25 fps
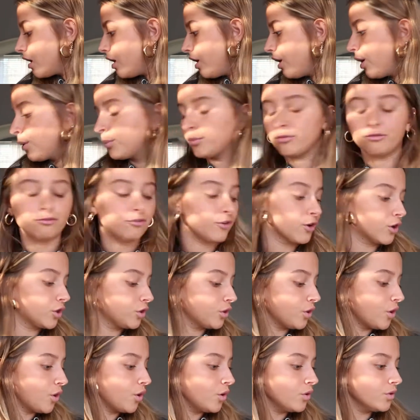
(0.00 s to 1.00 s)
Um, for
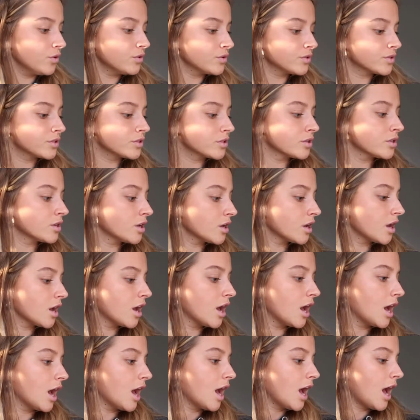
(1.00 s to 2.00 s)
clothes,
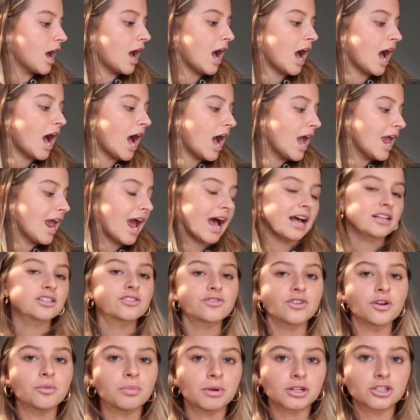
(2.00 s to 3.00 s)
I
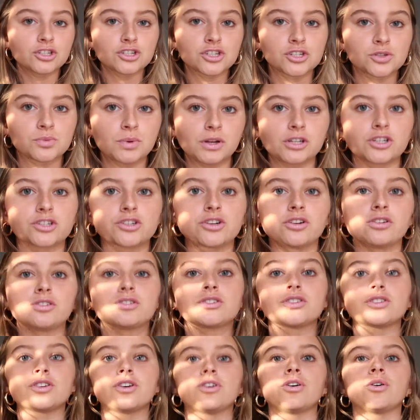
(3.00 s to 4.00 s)
asked for a bunch of
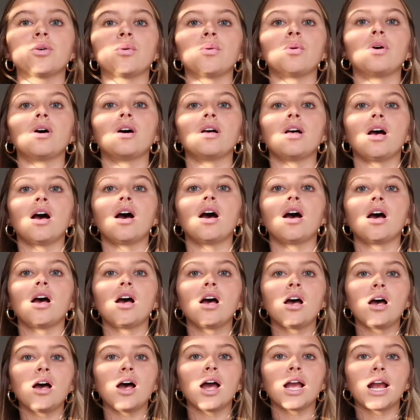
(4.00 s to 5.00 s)
sweatshirts. So
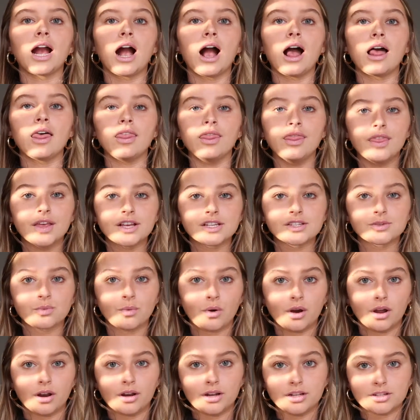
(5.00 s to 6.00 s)
I got this
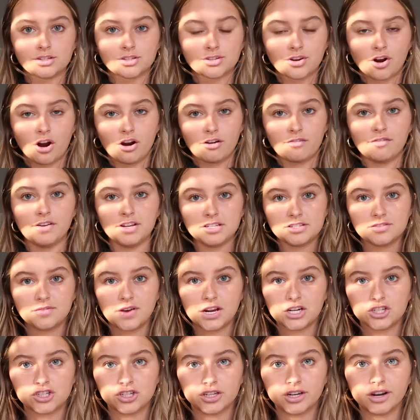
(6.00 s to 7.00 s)
one. It's Scarface. I've
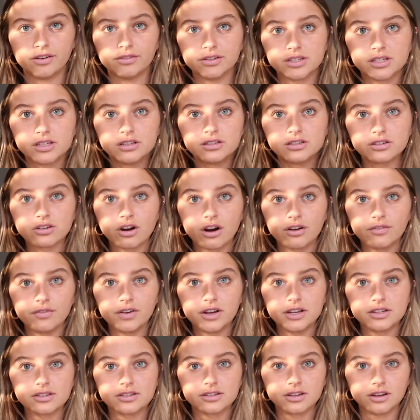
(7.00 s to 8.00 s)
actually never seen
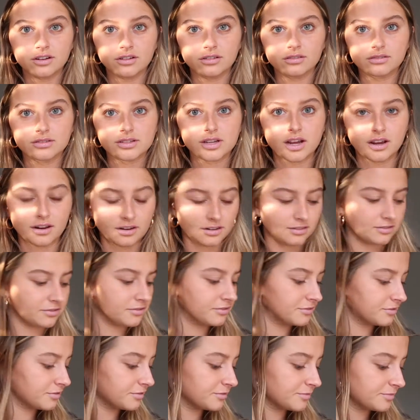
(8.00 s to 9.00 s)
Scarface, so it's kind
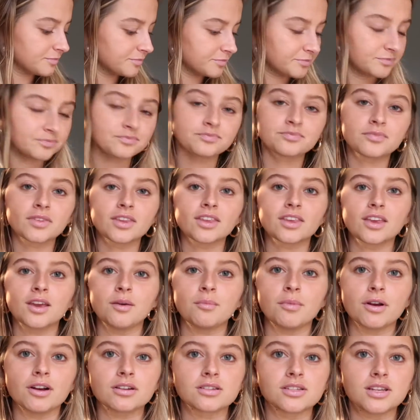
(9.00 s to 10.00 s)
of
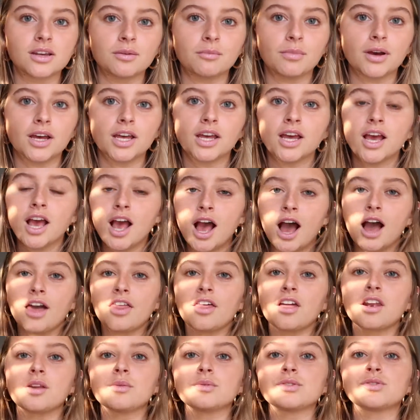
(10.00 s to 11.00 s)
embarrassing, but I
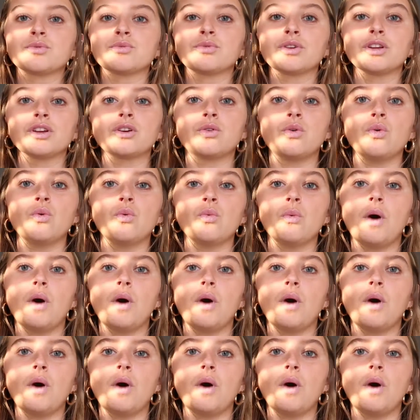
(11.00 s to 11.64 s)
thought it was a really cool